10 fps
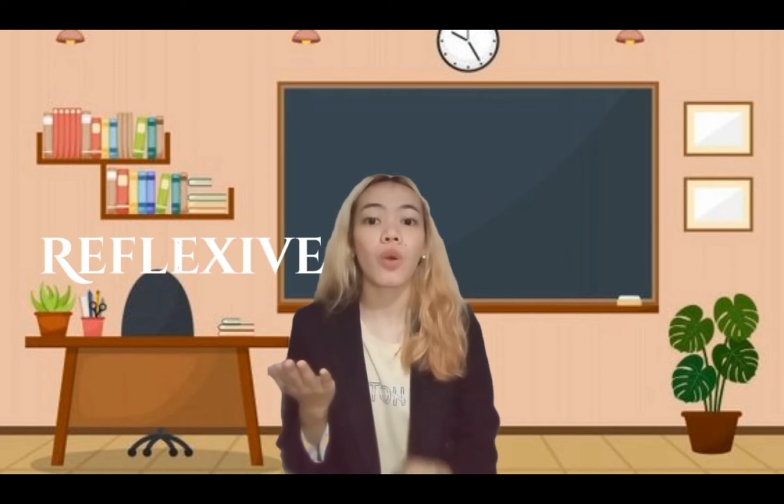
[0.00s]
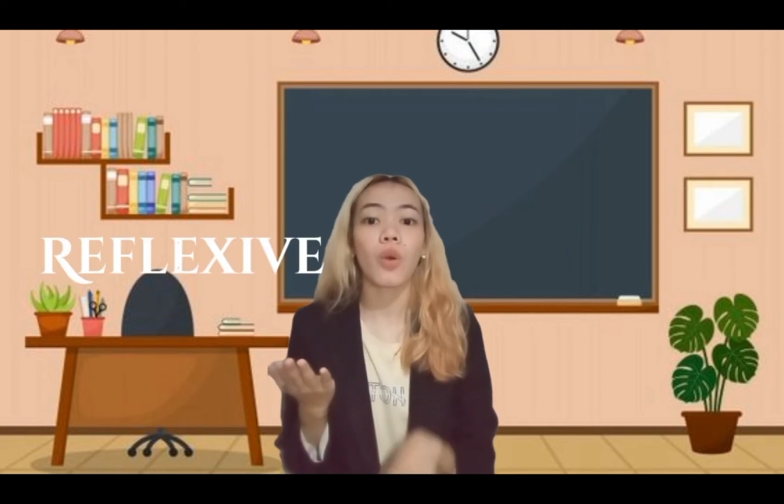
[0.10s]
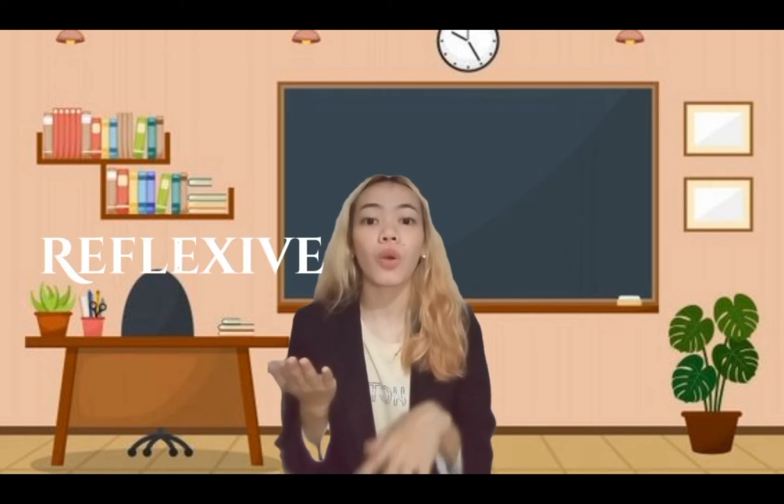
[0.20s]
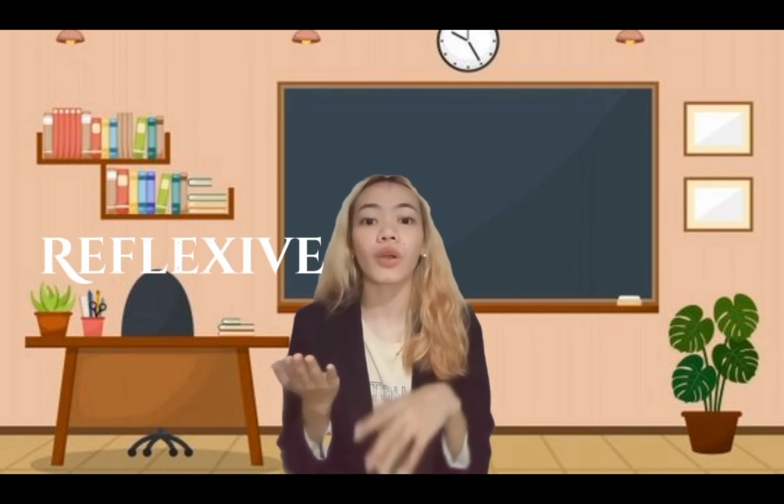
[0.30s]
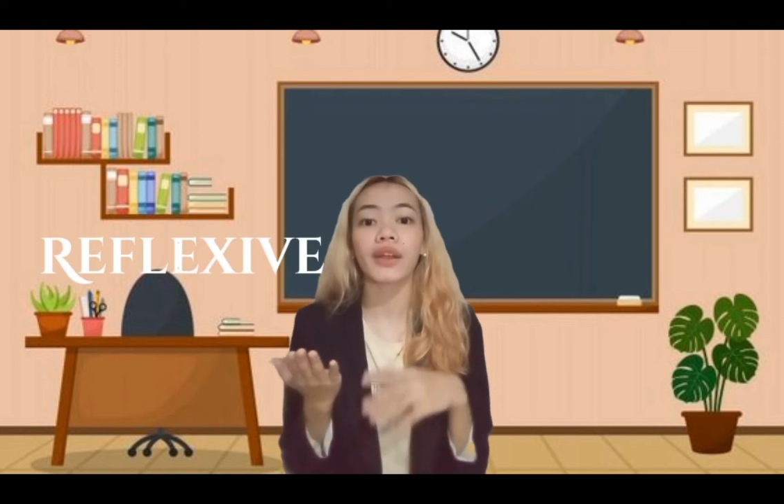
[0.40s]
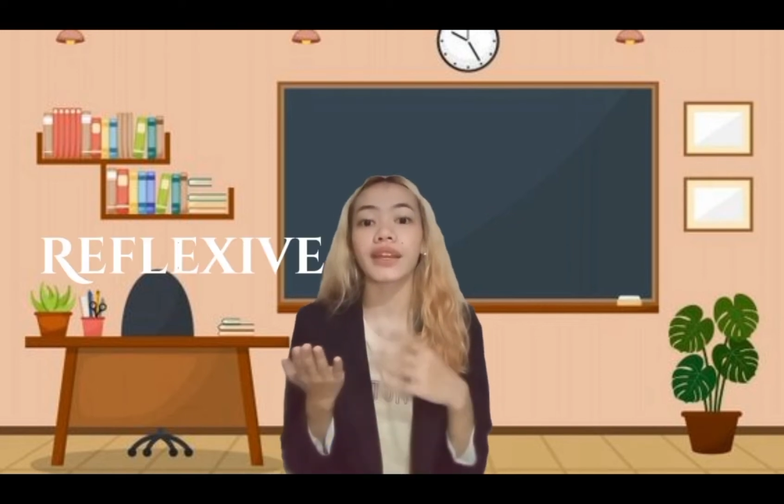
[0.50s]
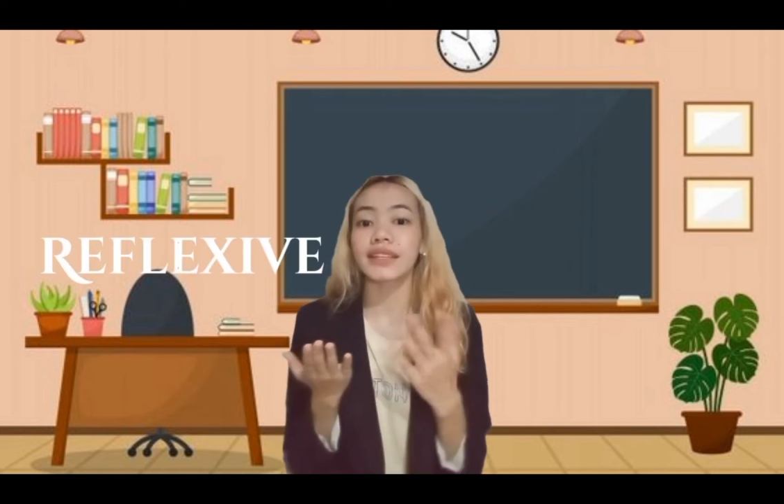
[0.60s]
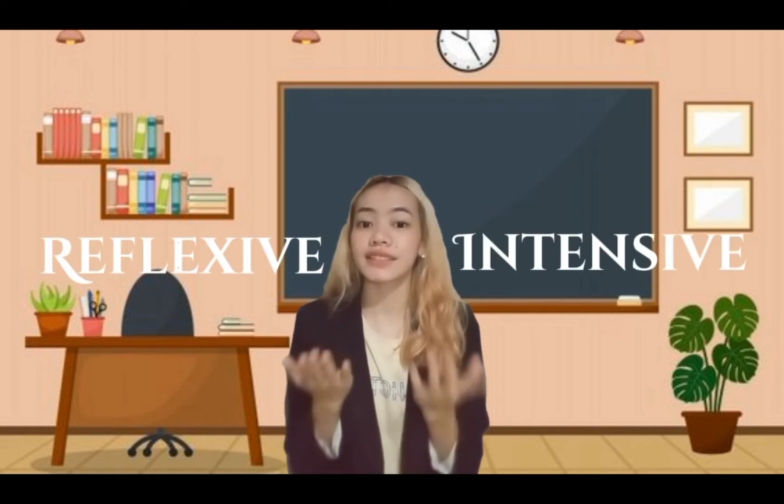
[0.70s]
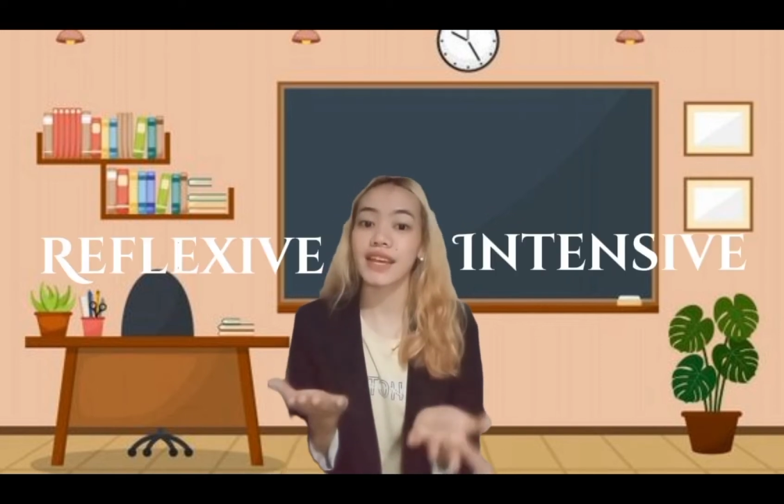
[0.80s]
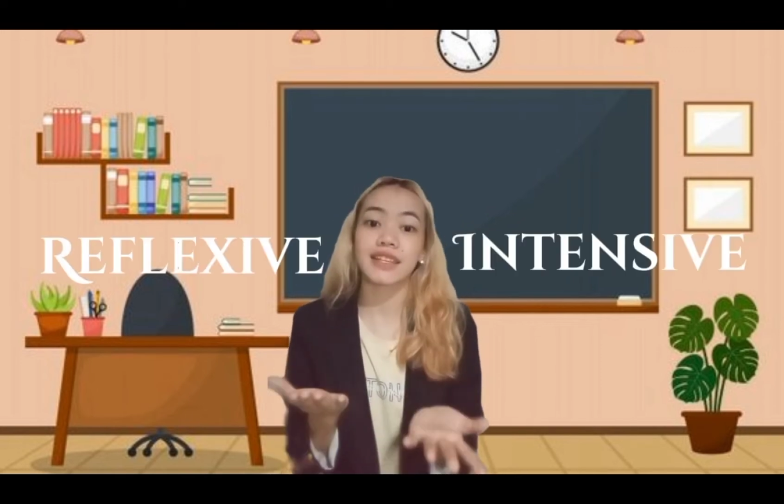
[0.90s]
or
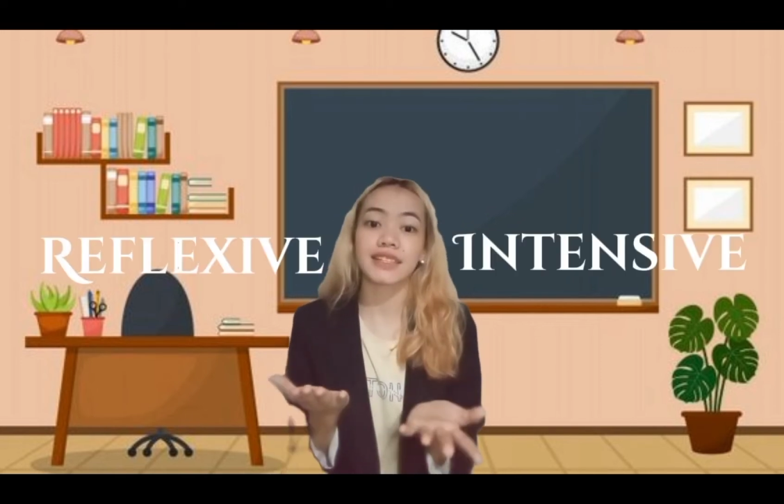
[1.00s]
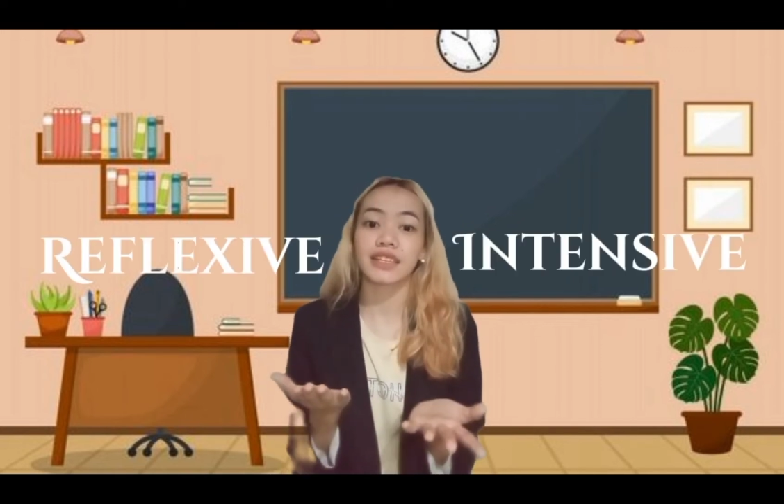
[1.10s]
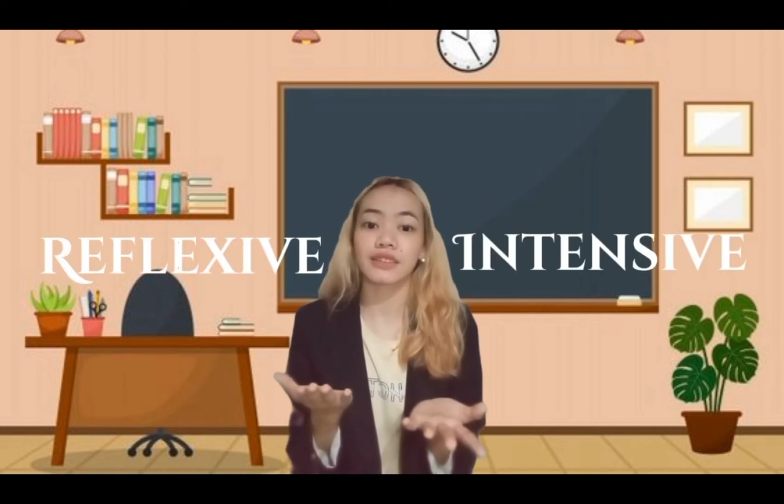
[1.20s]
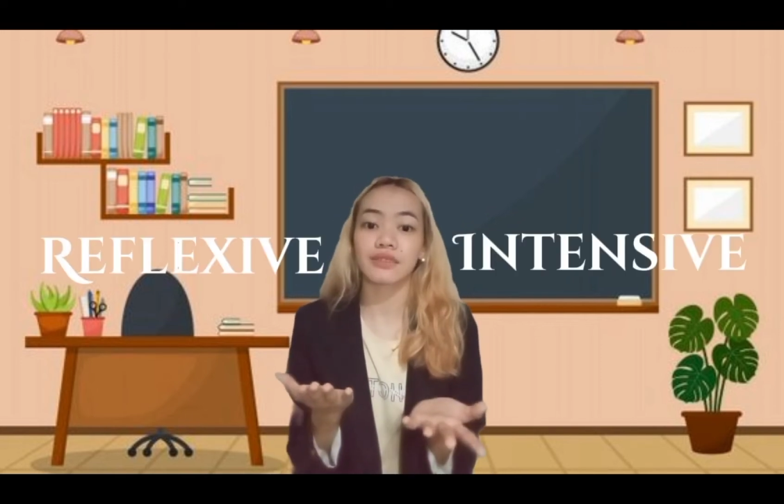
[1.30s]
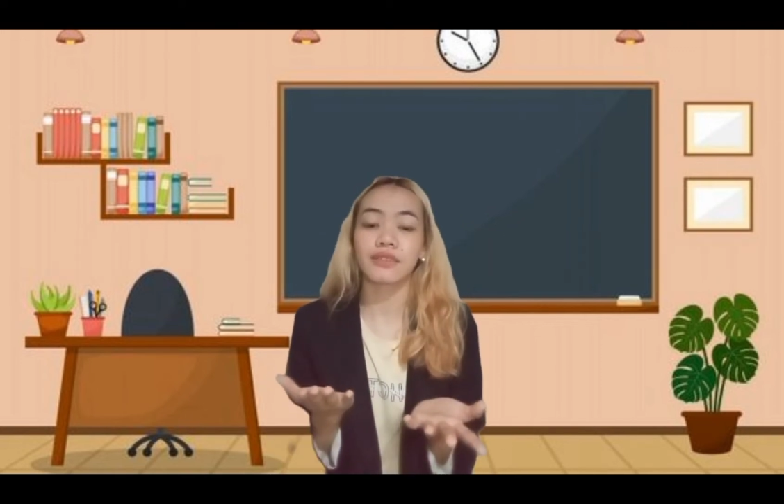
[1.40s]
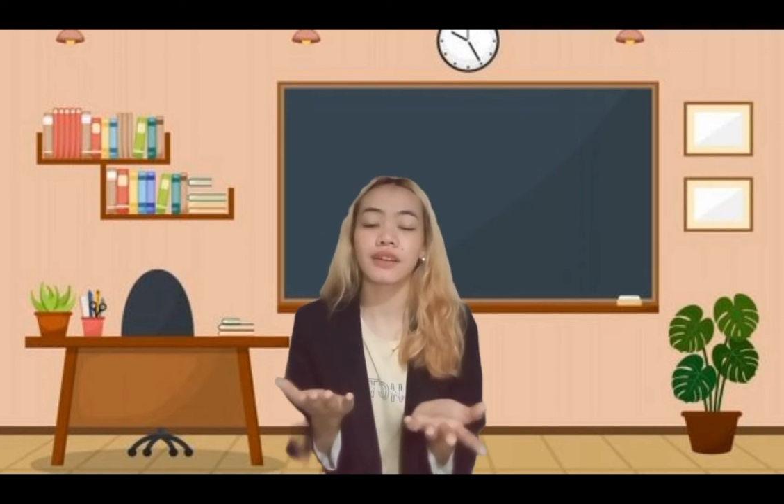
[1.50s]
intensive.